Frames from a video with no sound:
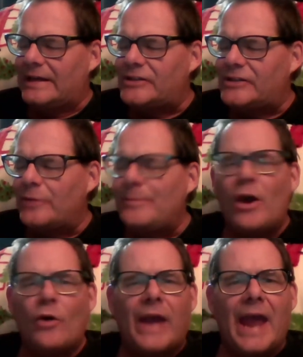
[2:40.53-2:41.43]
It's going to be
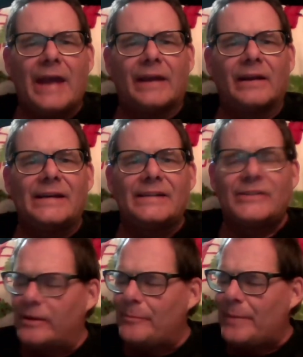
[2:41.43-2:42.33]
okay.
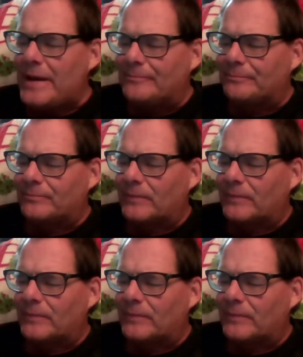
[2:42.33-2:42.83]
It's going to be.